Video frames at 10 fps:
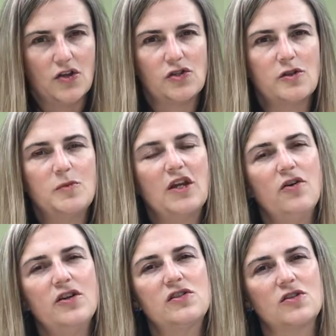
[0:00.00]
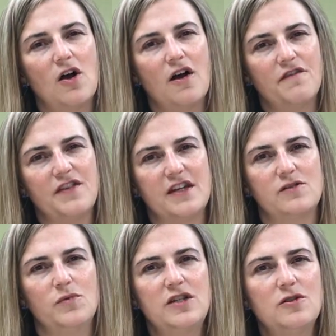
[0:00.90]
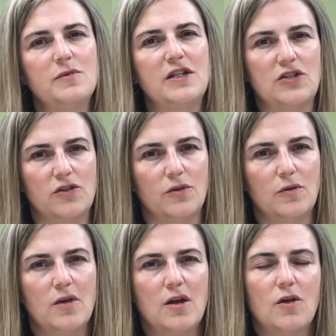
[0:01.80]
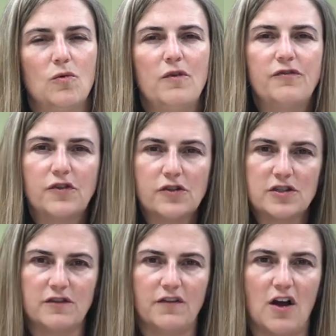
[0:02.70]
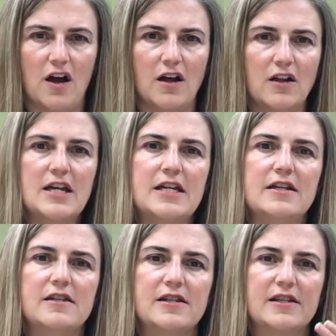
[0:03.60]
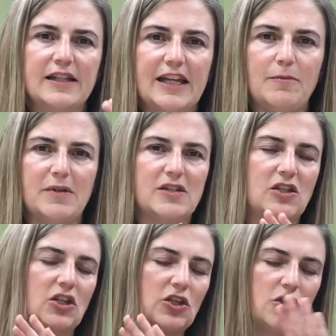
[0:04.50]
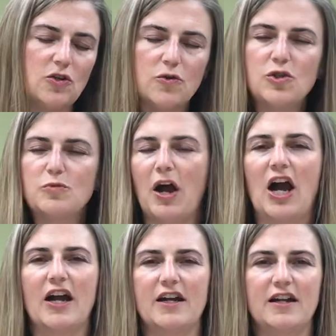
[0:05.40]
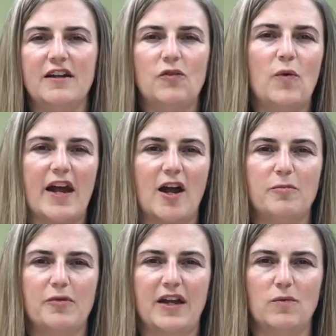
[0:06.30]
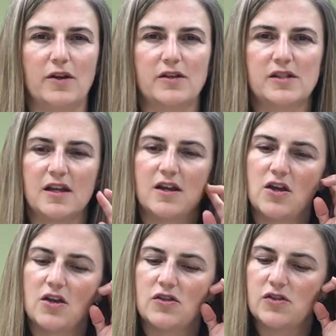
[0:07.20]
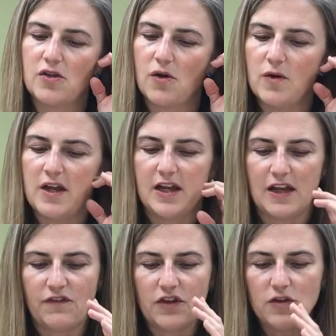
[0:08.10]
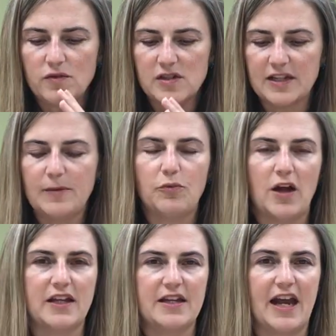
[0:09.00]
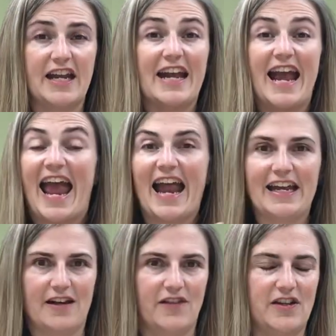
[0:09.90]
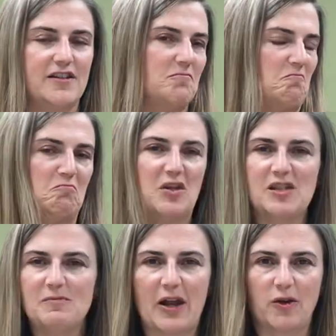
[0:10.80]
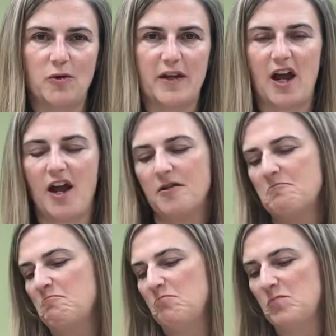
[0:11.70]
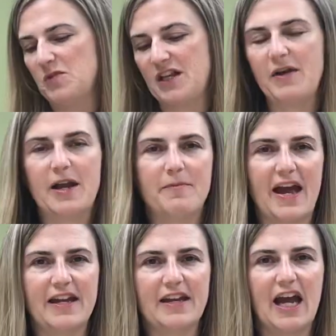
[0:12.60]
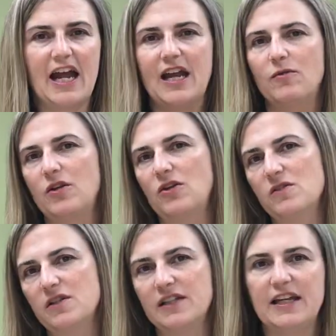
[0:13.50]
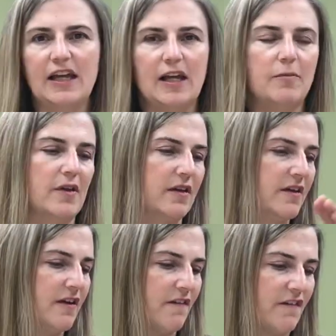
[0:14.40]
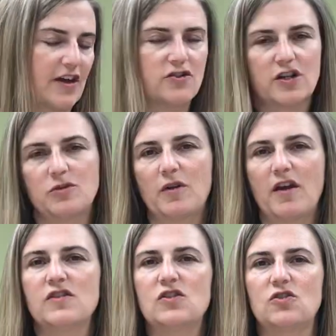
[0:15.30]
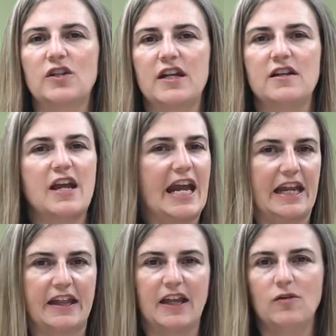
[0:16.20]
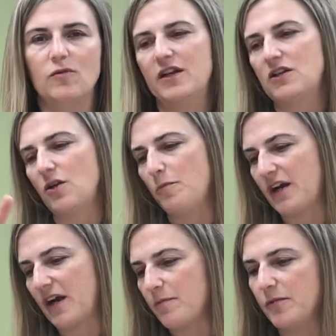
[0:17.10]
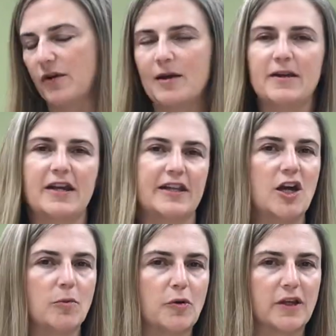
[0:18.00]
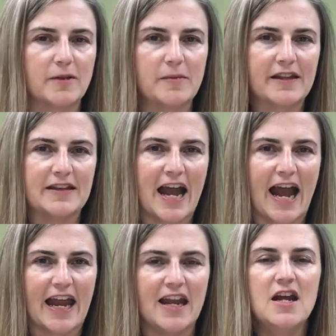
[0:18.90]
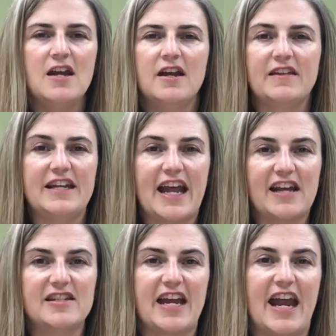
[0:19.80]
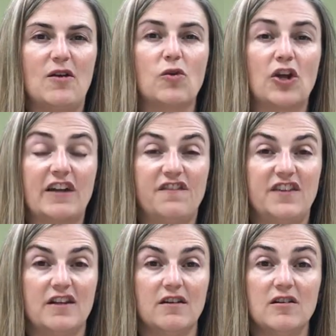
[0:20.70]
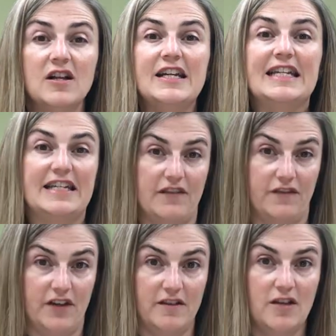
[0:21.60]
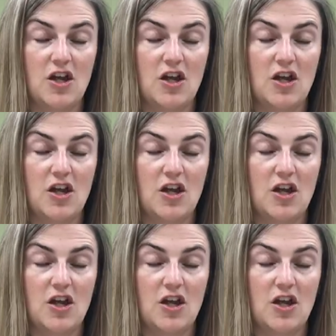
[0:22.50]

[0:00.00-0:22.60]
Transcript: So as we go to solve this, what do we do? Well, first of all, sleep is a huge part of the way our brain works. So if you don't sleep well at night, any of us, doesn't matter who we are, say we had a bad night, we couldn't sleep, the fire trucks were on the street, anything. We had to go pick up grandma at the airport in the middle of the night. The next day, we're going to feel different.